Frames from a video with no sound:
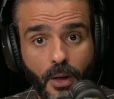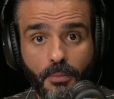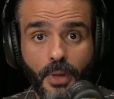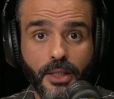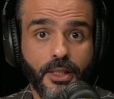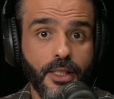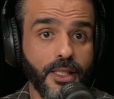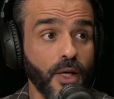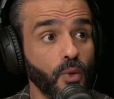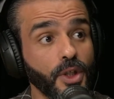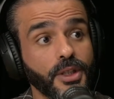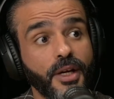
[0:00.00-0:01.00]
But since I
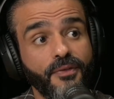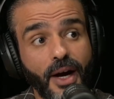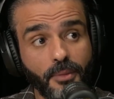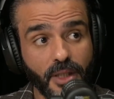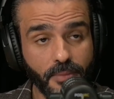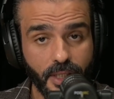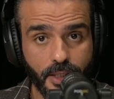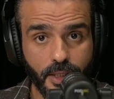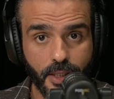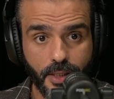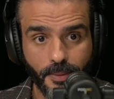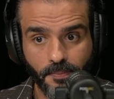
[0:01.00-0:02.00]
worked in a family
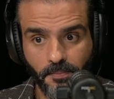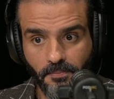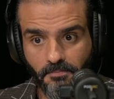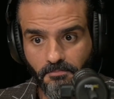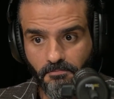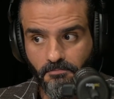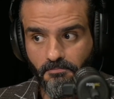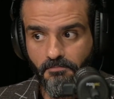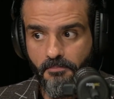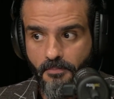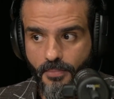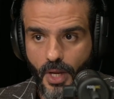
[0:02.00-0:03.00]
business,
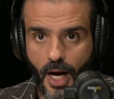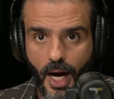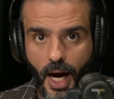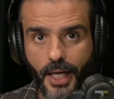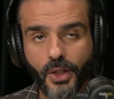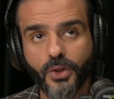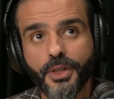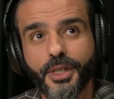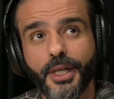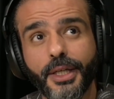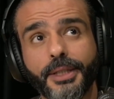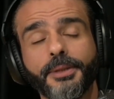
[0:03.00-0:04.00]
I could
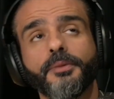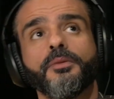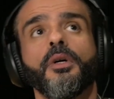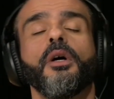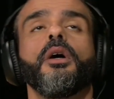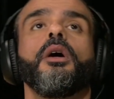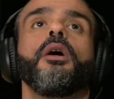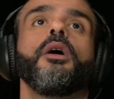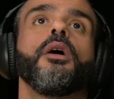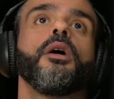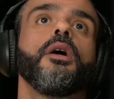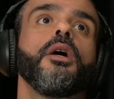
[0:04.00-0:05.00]
say
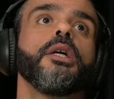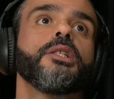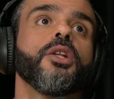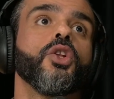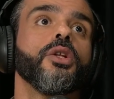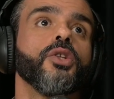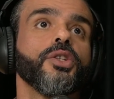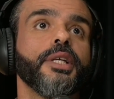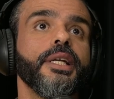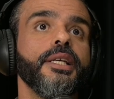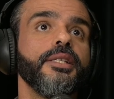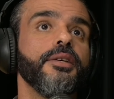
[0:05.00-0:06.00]
it's not
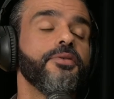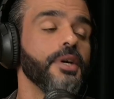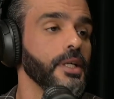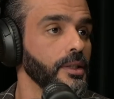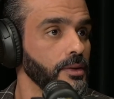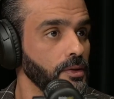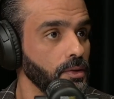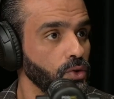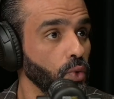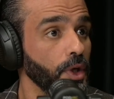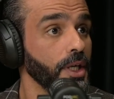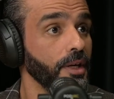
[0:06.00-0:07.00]
an easy thing
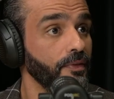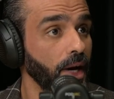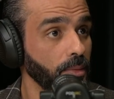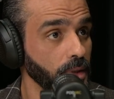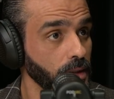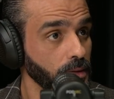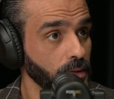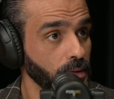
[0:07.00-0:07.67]
to work in a family.